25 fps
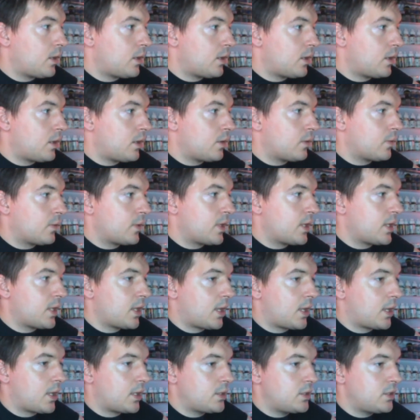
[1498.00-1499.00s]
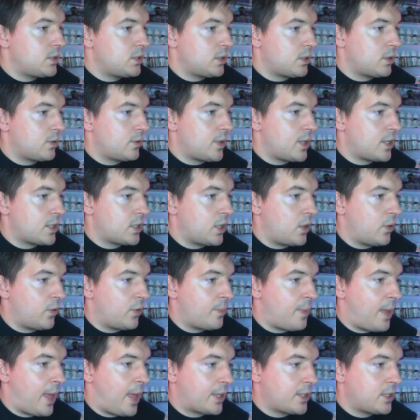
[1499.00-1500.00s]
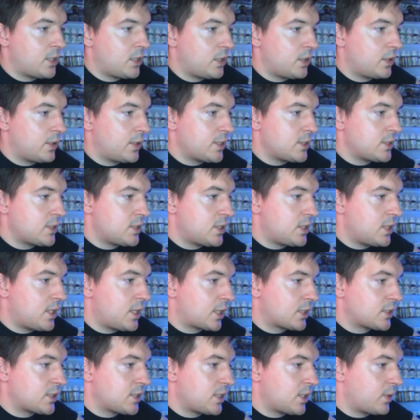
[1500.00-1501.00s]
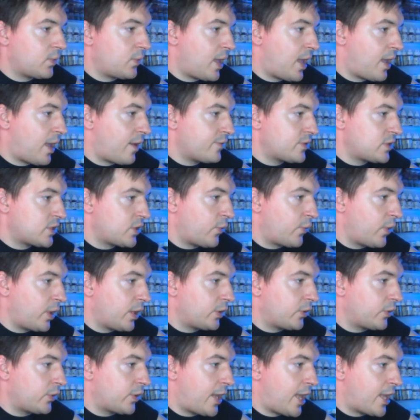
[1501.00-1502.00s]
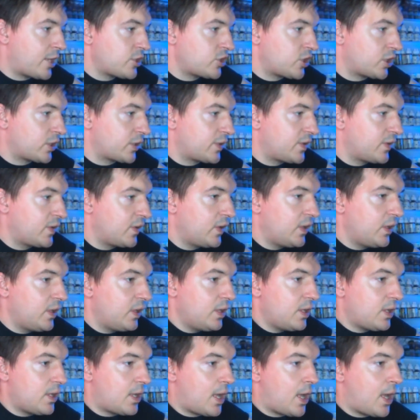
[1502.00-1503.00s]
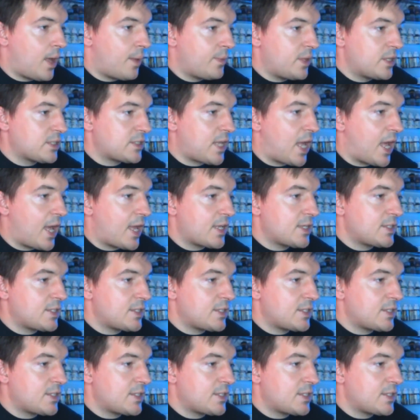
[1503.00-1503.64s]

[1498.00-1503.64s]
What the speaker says: Okay, so then going back into the list, the next thing we have is the Greylord Adjunct. This guy is